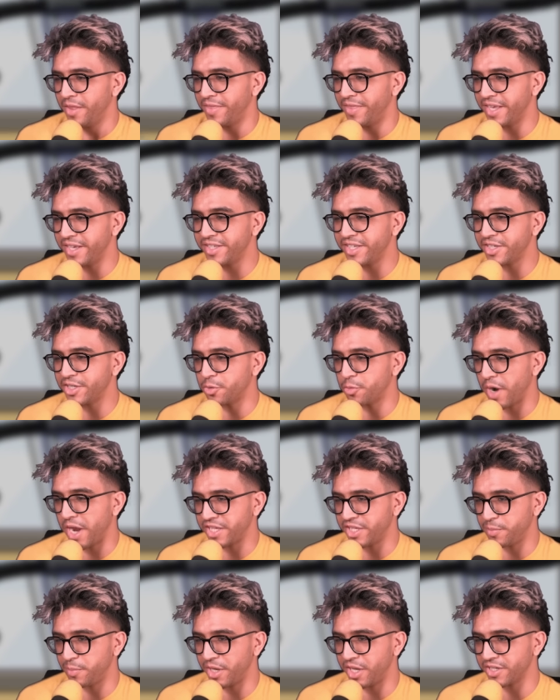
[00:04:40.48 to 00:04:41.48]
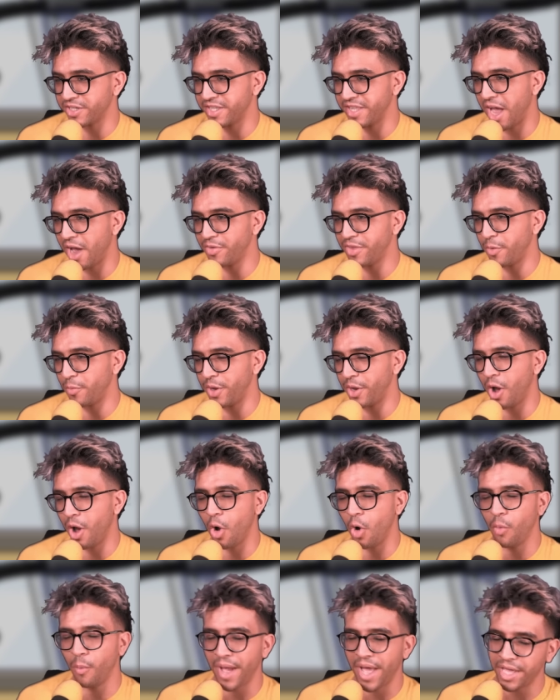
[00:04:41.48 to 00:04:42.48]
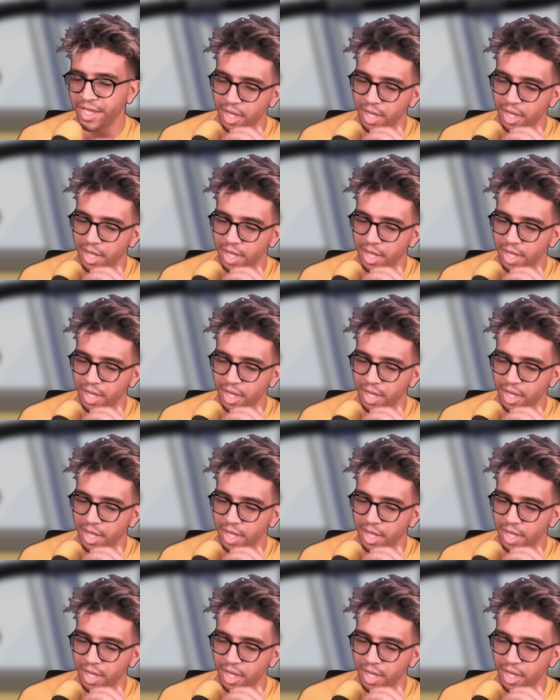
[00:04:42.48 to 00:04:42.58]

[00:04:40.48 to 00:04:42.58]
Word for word: This is crazy because now that we... Oh my